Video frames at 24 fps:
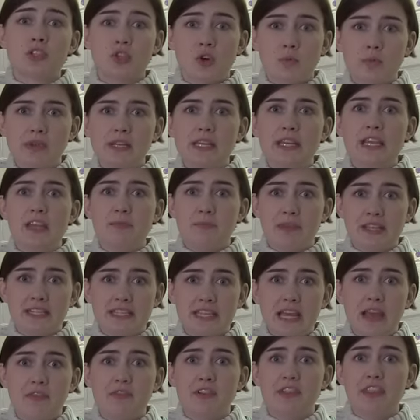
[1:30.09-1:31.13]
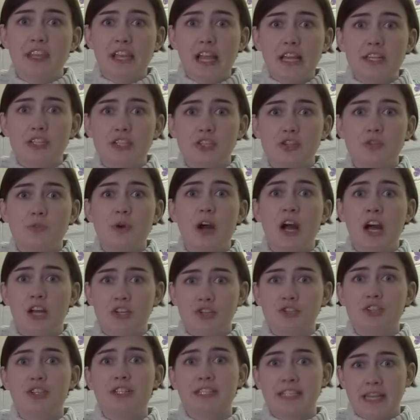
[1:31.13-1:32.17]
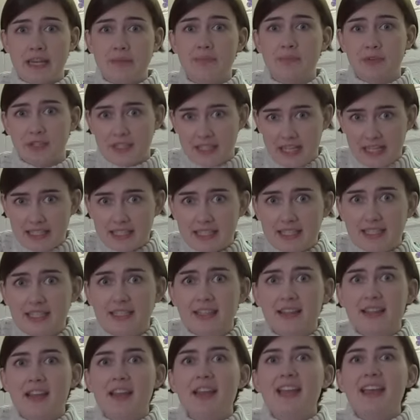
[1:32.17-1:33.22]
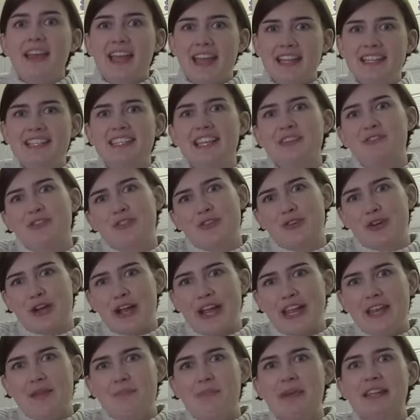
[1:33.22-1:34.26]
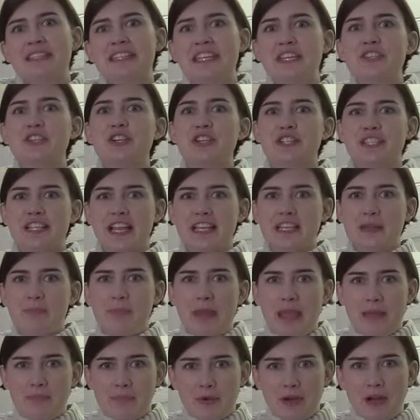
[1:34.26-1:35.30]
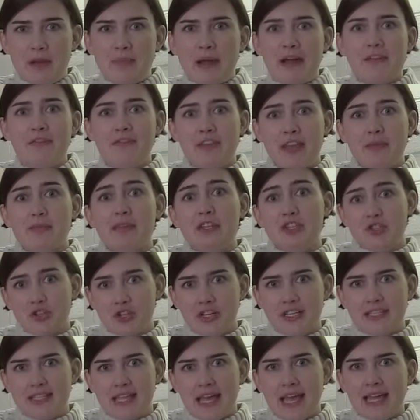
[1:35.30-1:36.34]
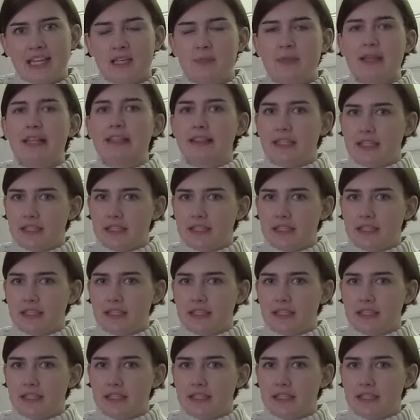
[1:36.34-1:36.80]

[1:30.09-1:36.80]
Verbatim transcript: told me to commit to everything I do 110%. In seventh grade, my teacher assigned a paper about family trees that had to be at